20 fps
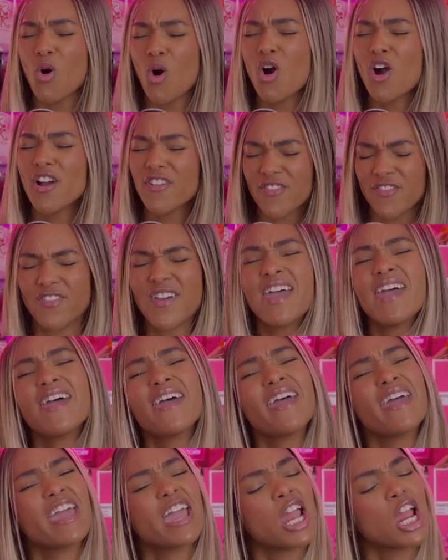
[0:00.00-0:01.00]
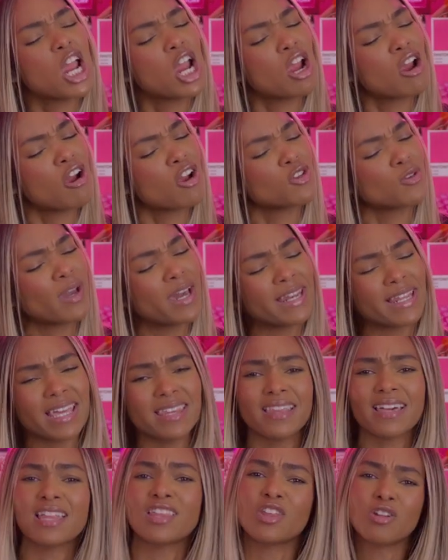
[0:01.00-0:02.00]
warfare. You got to
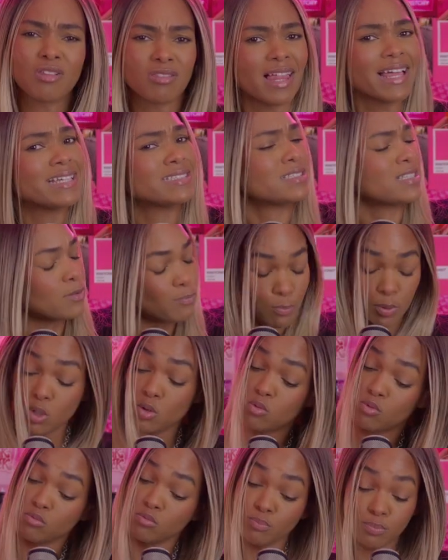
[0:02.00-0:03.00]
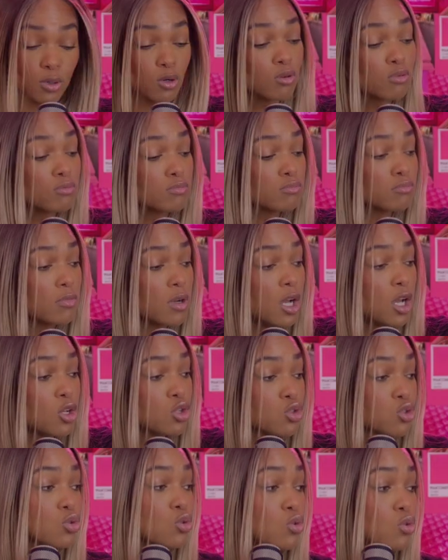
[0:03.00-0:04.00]
get like a little light, boom, boom,
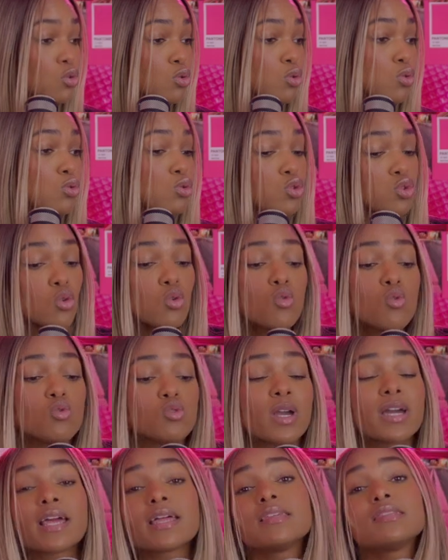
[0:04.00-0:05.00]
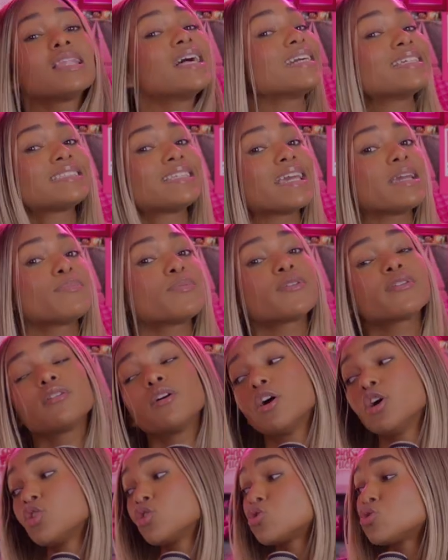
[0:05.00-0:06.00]
sue. You got to get a lightsaber,
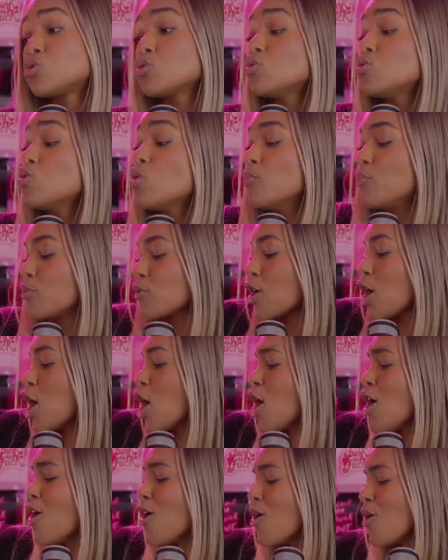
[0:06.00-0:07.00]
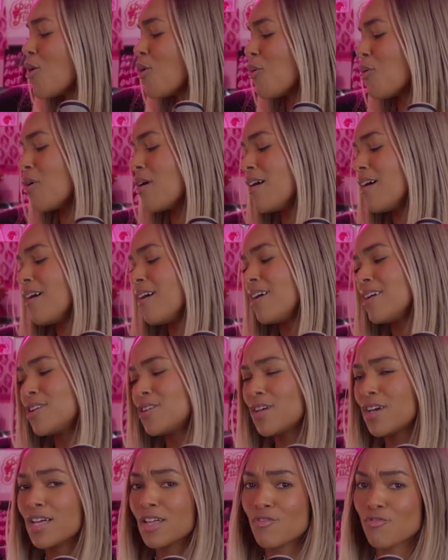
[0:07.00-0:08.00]
sue, bro.
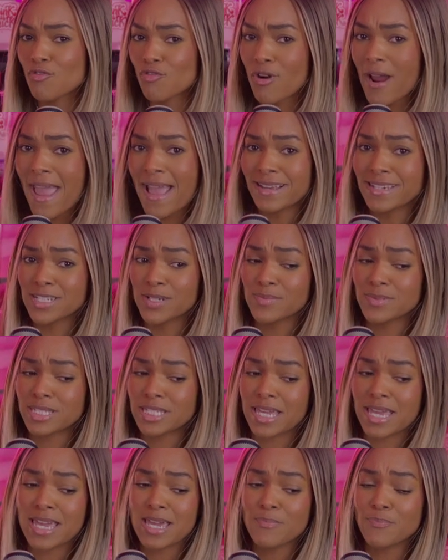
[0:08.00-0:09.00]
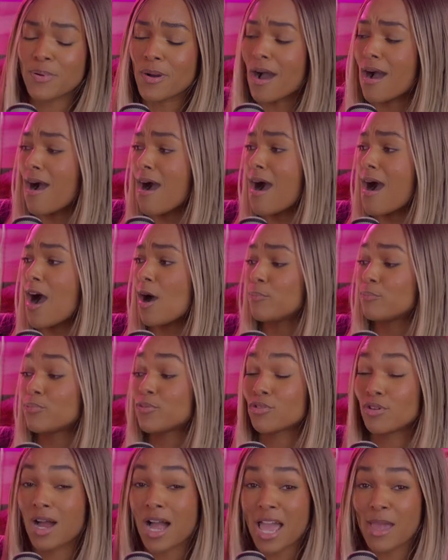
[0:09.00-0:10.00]
Random tip,
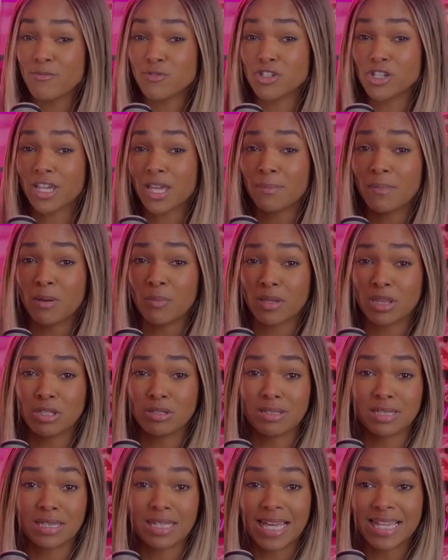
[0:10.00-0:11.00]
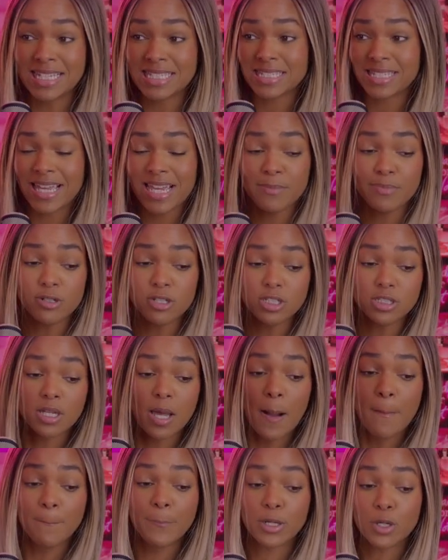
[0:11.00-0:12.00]
Prime should come out with little lightsabers,
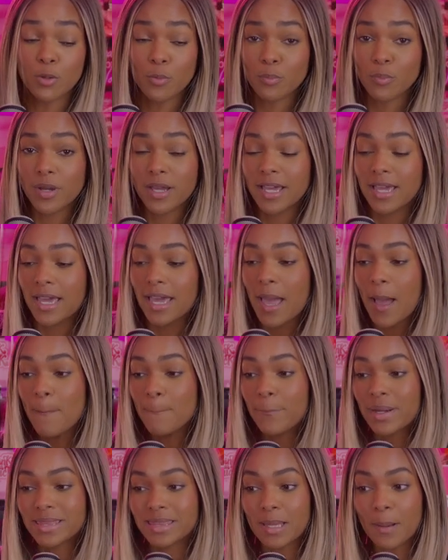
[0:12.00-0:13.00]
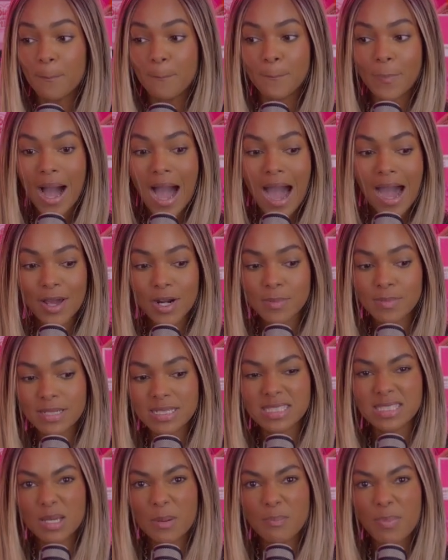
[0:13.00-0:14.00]
but the bottom
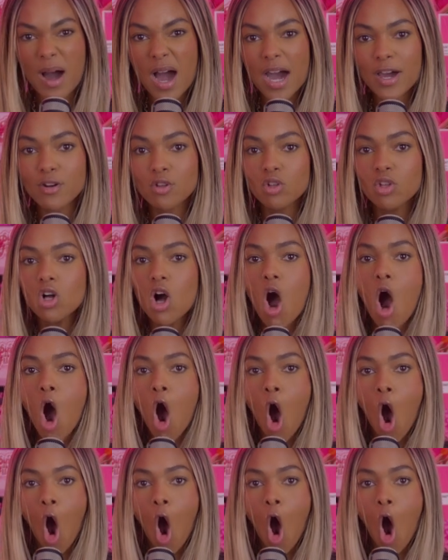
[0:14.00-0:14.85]
is the bottle.